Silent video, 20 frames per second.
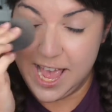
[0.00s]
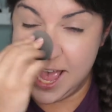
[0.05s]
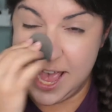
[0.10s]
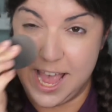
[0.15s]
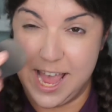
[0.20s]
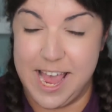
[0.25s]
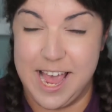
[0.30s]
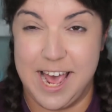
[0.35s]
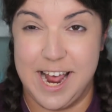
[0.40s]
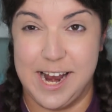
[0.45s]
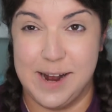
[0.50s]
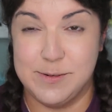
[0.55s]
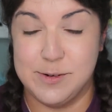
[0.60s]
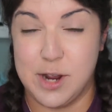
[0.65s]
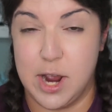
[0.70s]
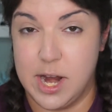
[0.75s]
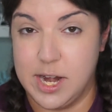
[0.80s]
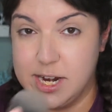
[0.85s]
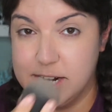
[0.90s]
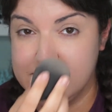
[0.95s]
and I'm
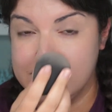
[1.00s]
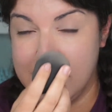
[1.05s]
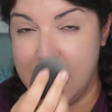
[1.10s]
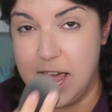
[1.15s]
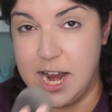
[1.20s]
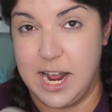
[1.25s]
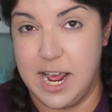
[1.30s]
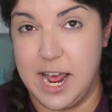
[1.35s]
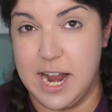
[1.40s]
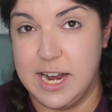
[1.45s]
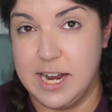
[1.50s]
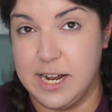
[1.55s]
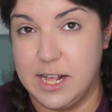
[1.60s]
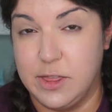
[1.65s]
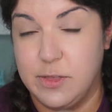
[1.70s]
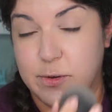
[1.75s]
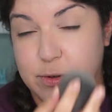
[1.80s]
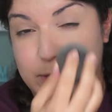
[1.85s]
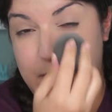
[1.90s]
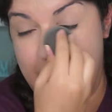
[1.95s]
trying to decide, I edited
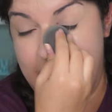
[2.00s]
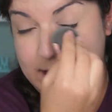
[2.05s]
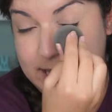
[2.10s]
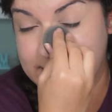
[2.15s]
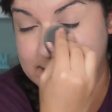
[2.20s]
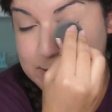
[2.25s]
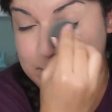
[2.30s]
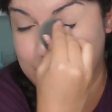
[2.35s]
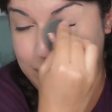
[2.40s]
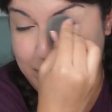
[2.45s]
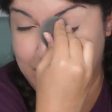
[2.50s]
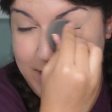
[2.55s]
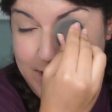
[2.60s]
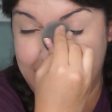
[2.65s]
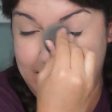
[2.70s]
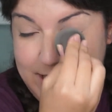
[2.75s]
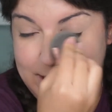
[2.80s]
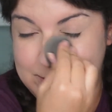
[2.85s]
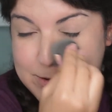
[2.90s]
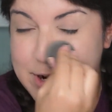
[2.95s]
through that this
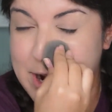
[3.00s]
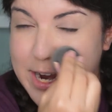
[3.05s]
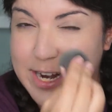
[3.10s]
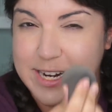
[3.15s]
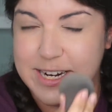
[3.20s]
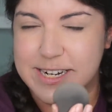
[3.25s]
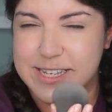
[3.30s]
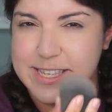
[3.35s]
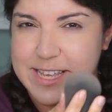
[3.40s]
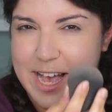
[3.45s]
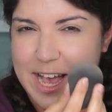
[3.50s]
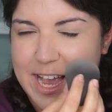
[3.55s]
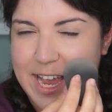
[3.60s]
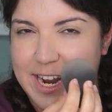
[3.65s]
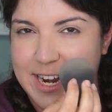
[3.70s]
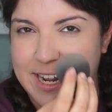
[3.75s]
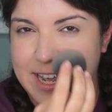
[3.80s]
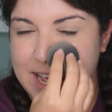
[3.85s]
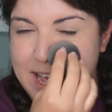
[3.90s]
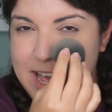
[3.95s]
morning and I'm trying to
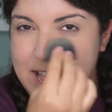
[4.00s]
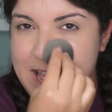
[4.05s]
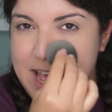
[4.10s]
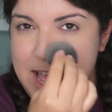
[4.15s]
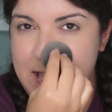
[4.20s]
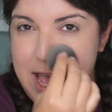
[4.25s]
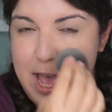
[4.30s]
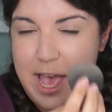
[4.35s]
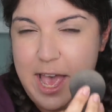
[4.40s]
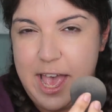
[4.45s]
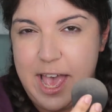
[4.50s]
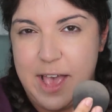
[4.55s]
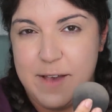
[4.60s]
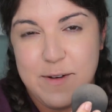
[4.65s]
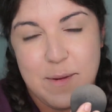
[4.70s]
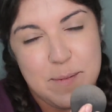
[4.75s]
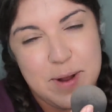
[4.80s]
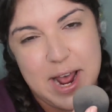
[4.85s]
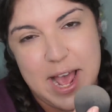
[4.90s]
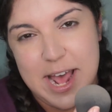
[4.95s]
decide if
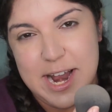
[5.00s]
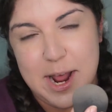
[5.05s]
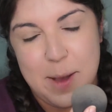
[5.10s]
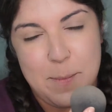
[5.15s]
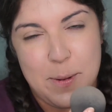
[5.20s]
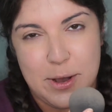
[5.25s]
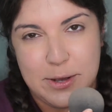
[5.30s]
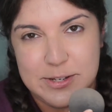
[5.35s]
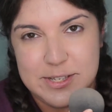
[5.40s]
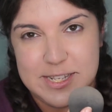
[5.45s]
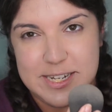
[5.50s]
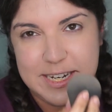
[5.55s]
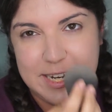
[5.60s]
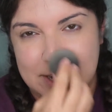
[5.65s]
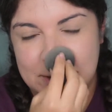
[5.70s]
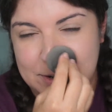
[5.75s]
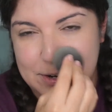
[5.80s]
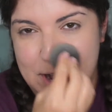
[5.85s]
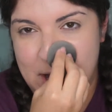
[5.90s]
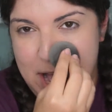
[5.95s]
I'm gonna end up posting
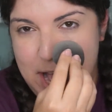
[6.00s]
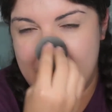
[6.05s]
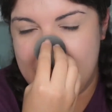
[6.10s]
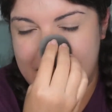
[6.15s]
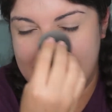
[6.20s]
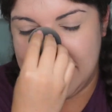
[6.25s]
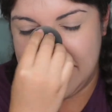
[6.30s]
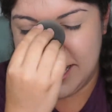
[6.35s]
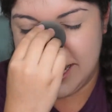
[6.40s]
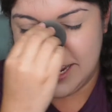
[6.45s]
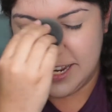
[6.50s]
it or not.